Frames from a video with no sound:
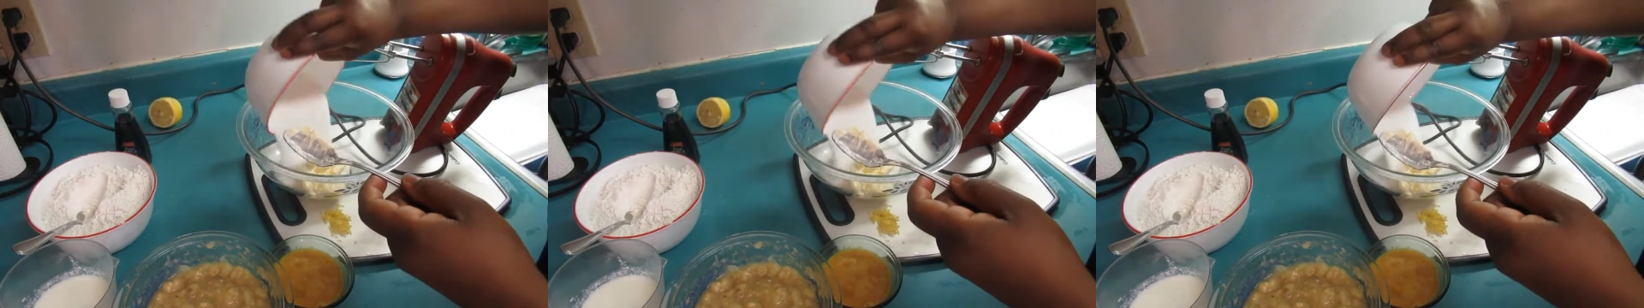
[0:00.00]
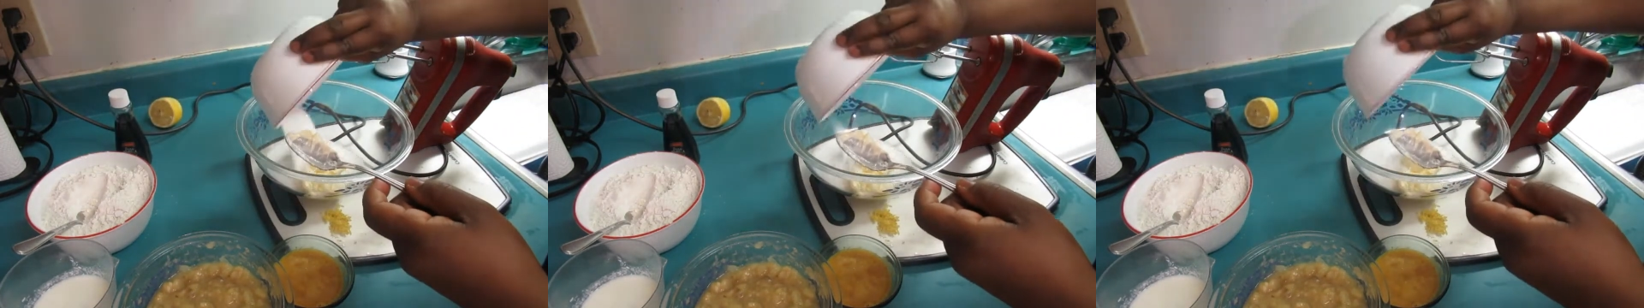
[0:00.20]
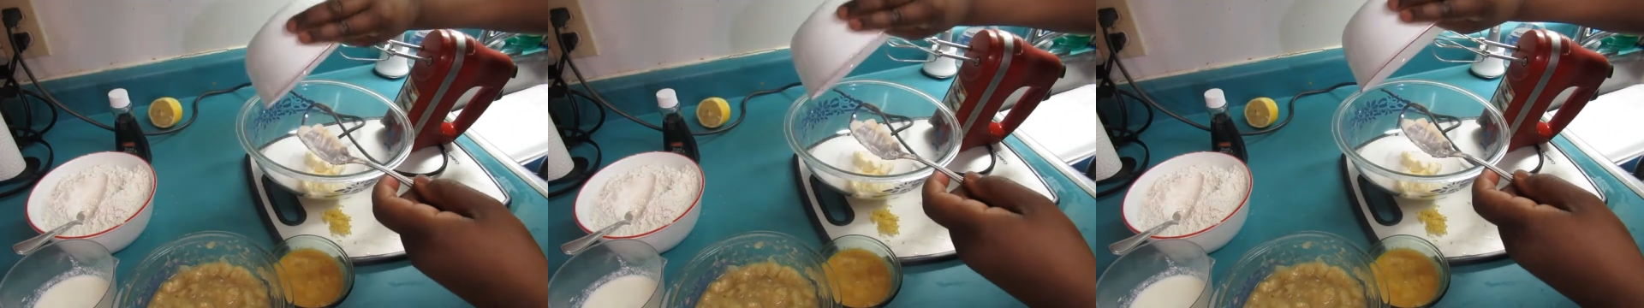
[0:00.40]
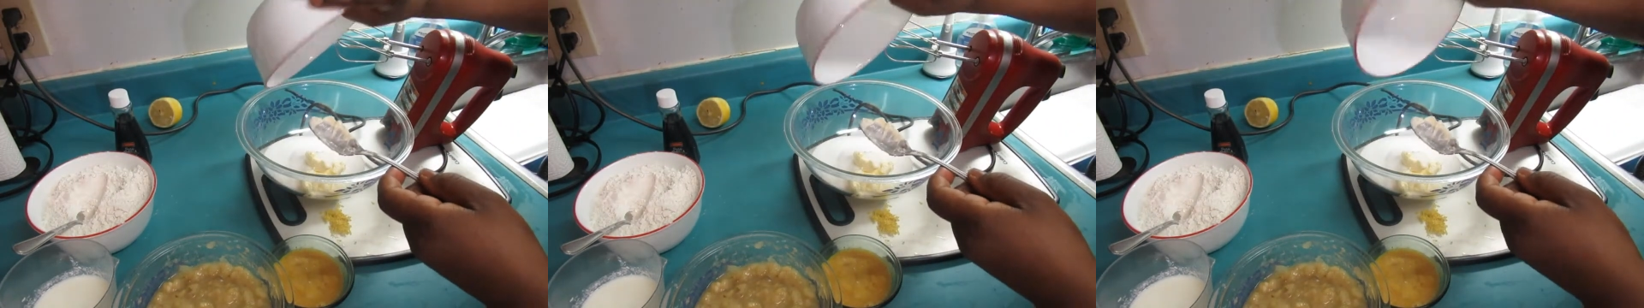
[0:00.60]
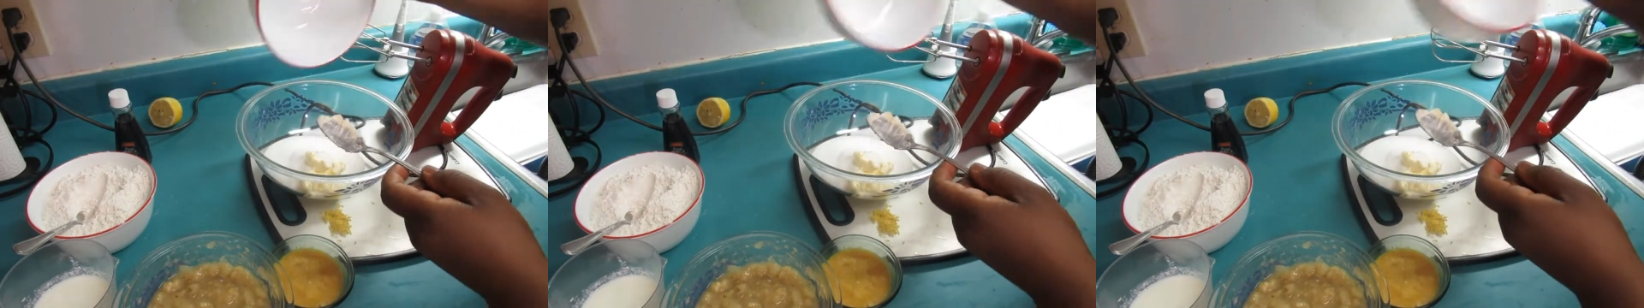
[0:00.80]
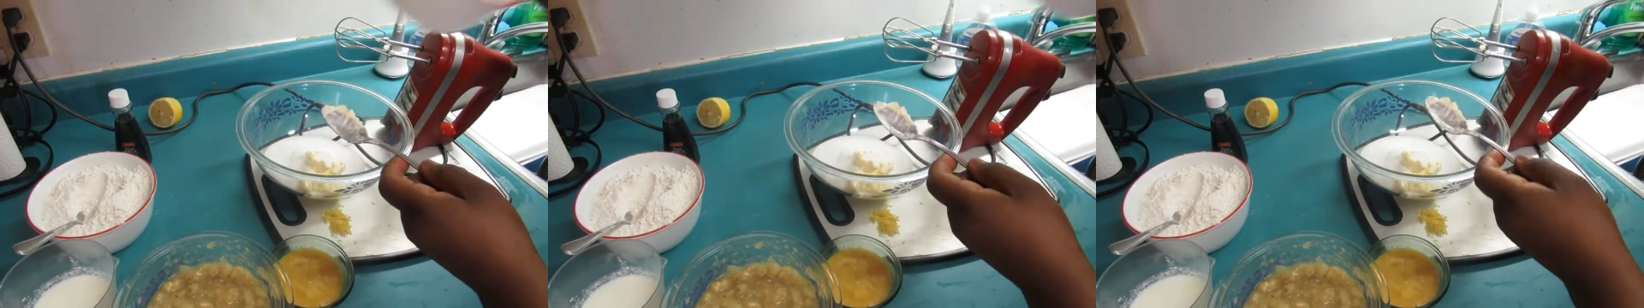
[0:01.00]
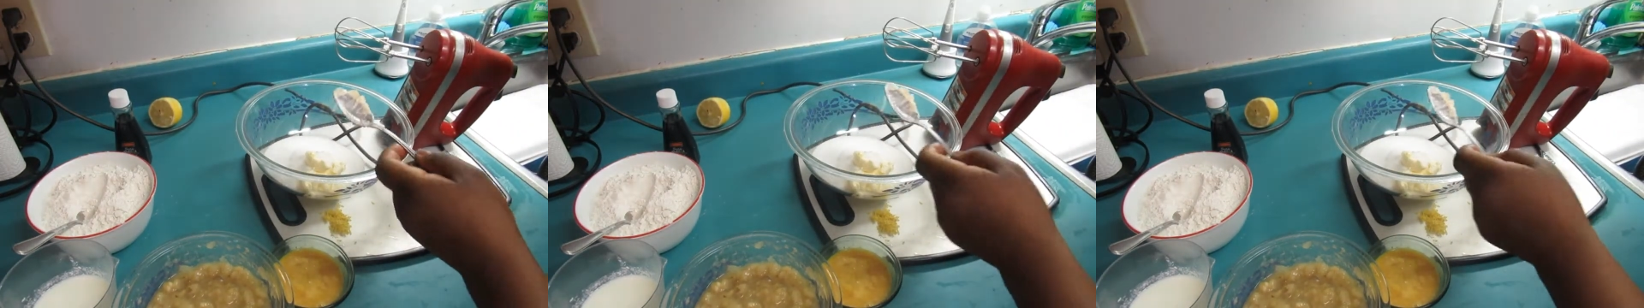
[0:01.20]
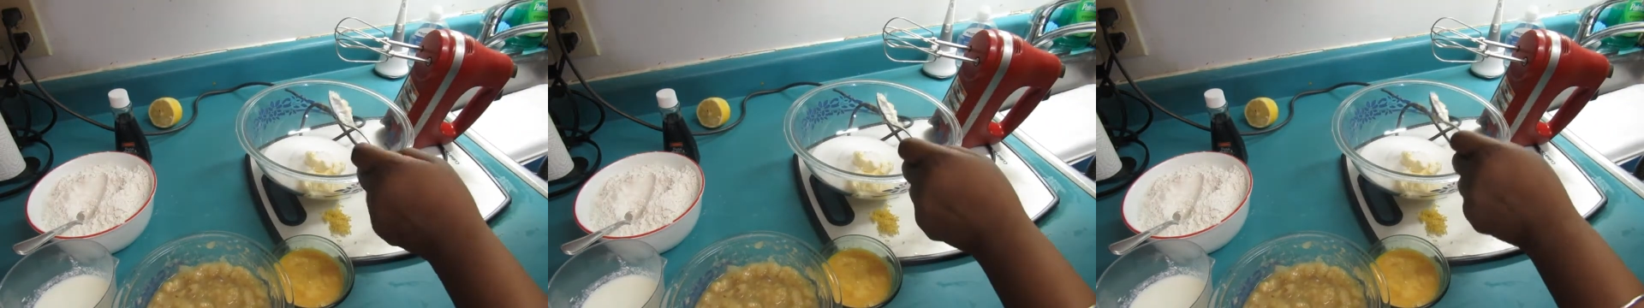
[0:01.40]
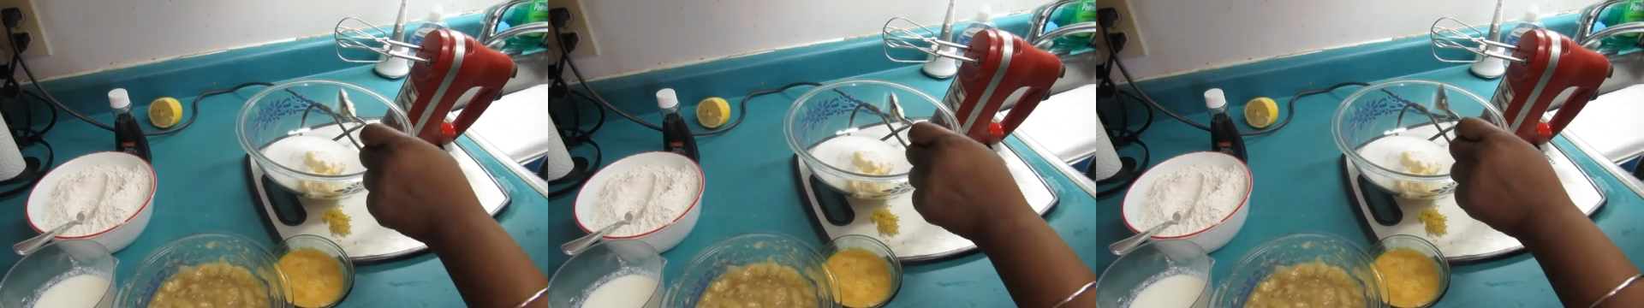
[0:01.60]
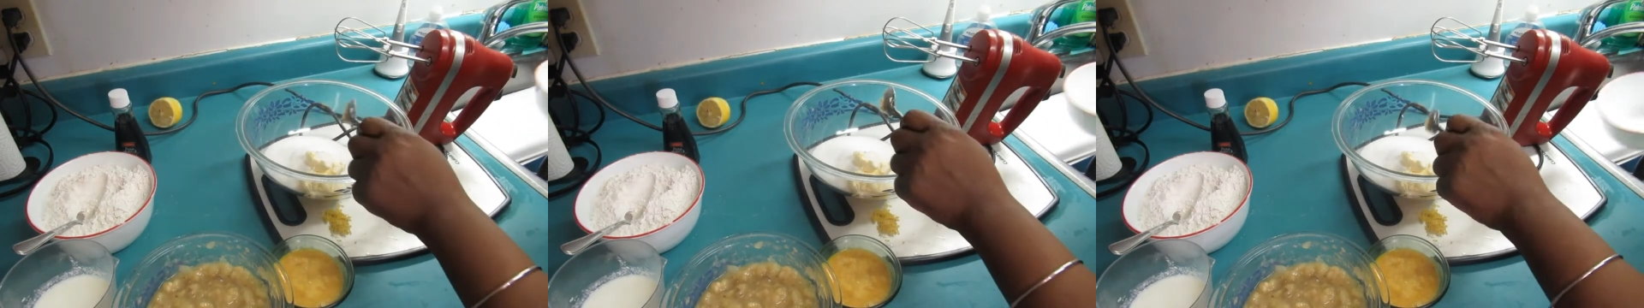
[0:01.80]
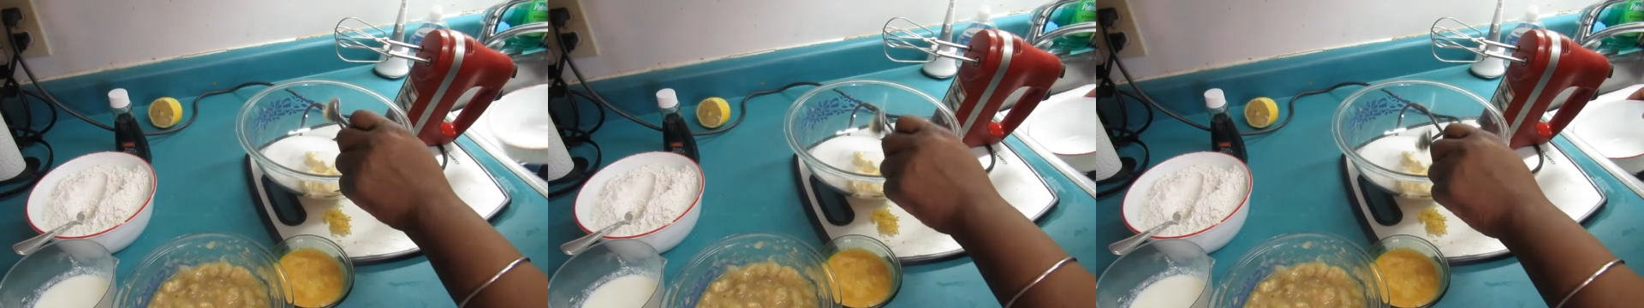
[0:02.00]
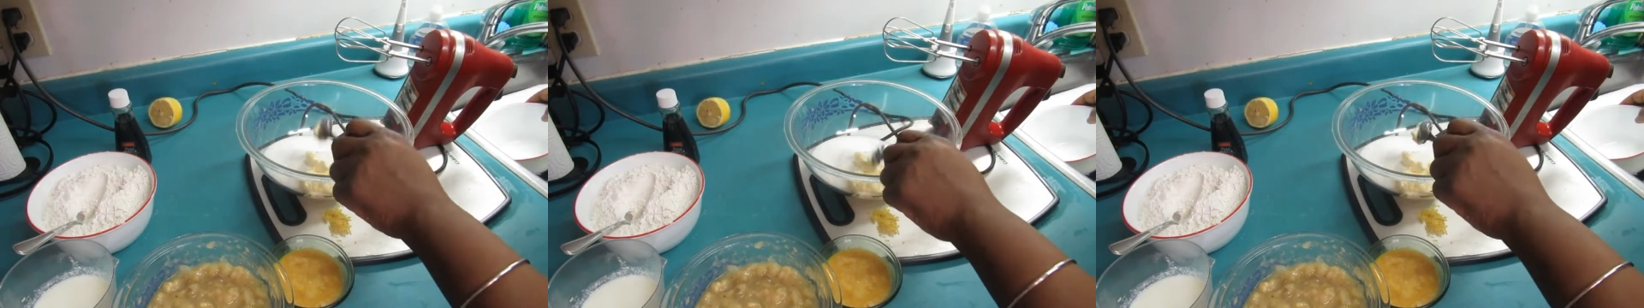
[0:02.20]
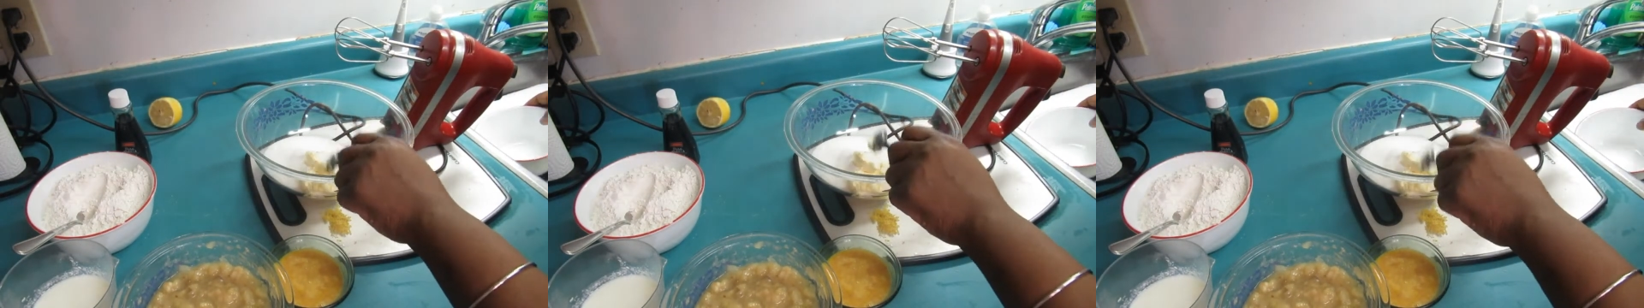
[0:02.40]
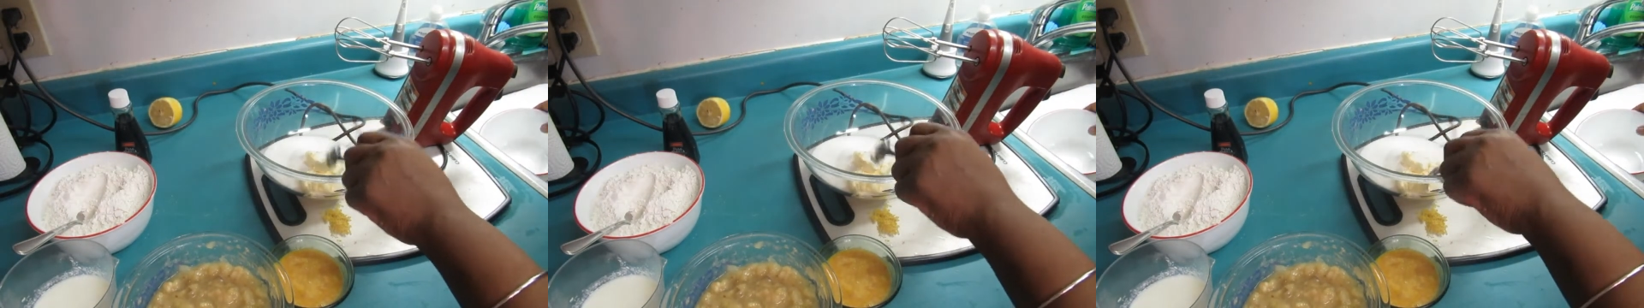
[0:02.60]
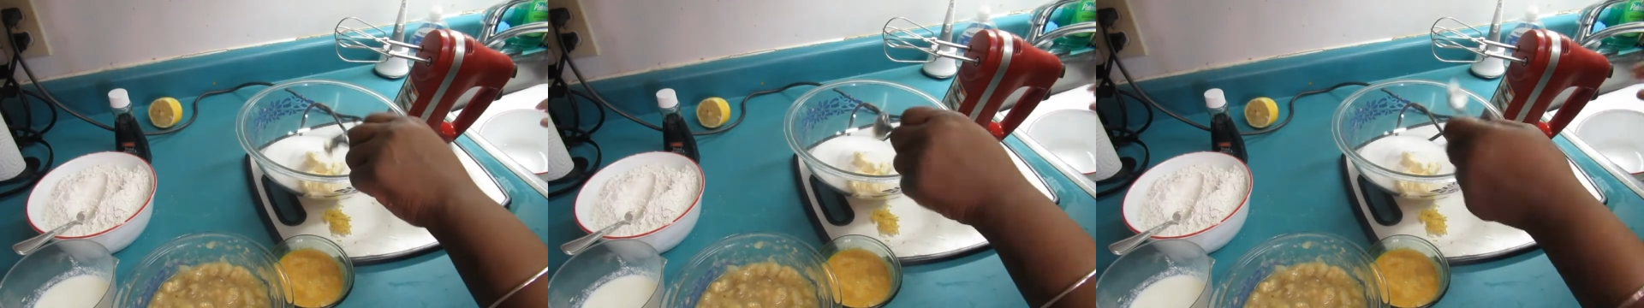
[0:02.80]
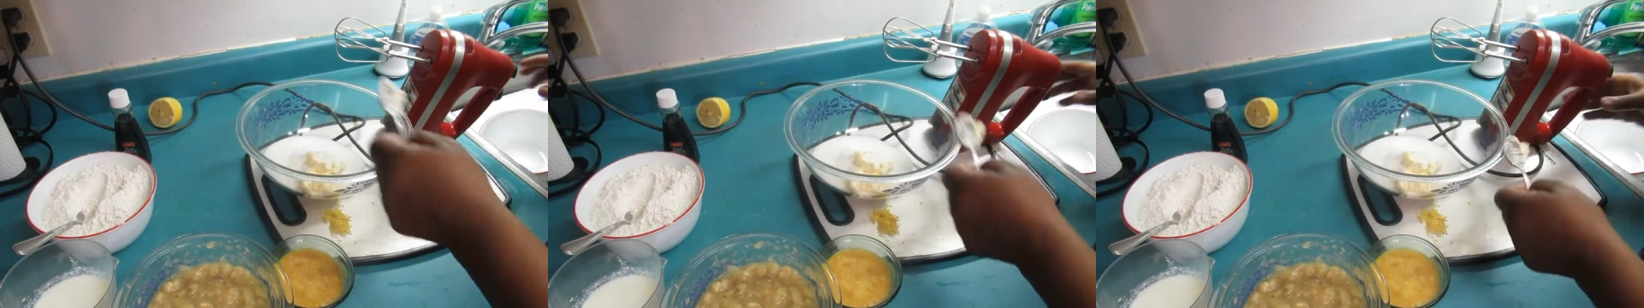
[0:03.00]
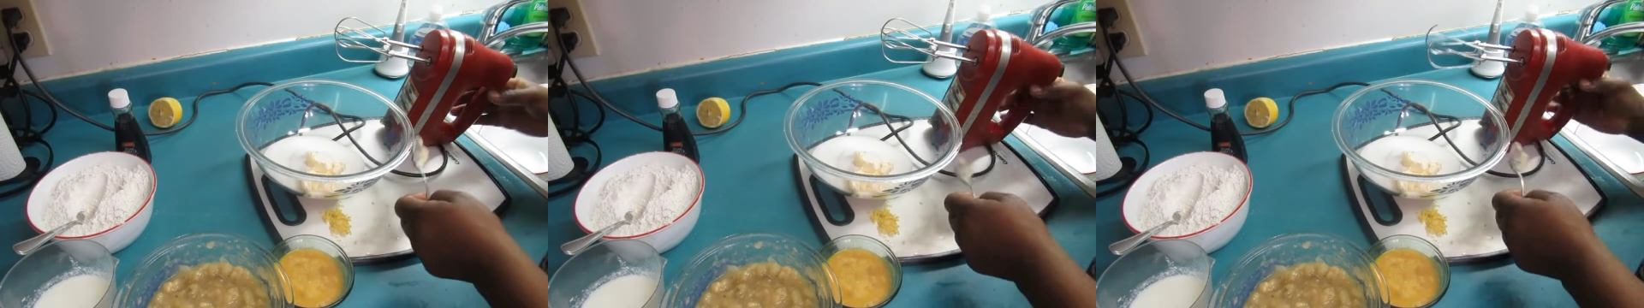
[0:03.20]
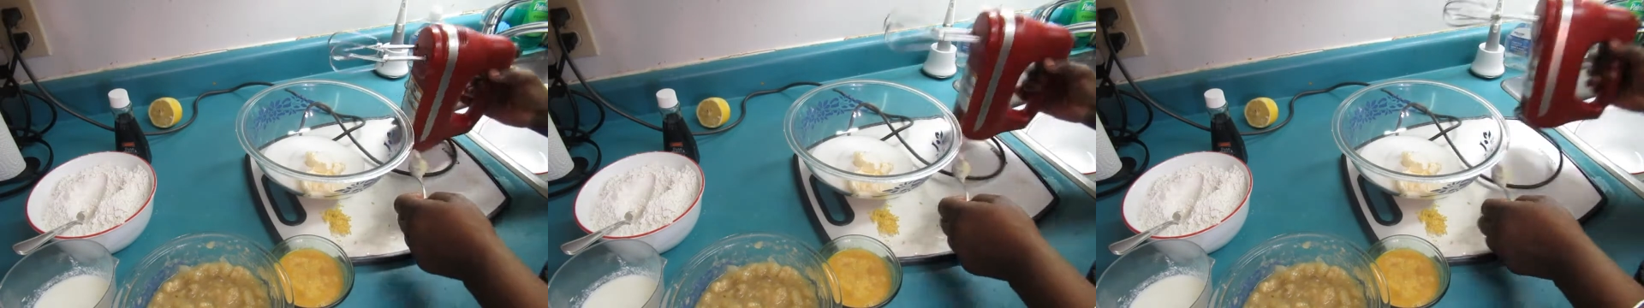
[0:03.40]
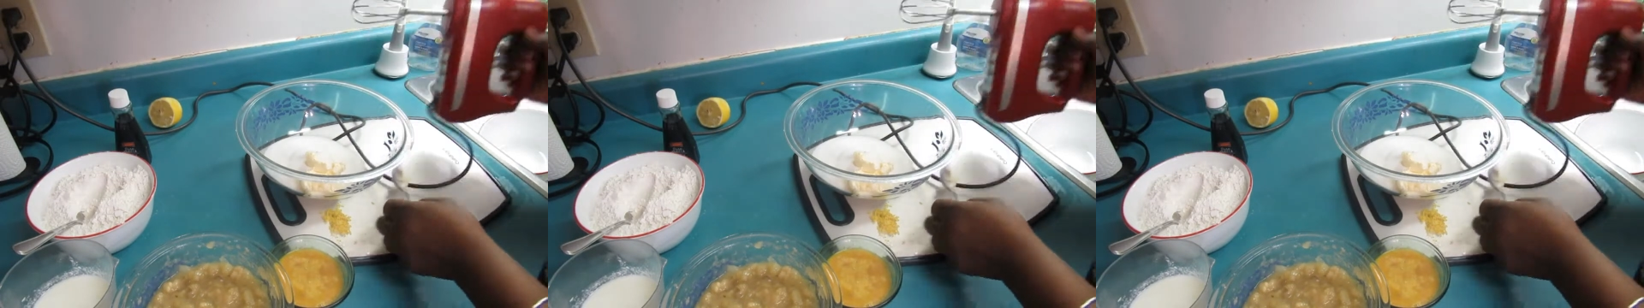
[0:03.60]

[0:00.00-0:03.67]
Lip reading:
Nobody's mouth can be seen.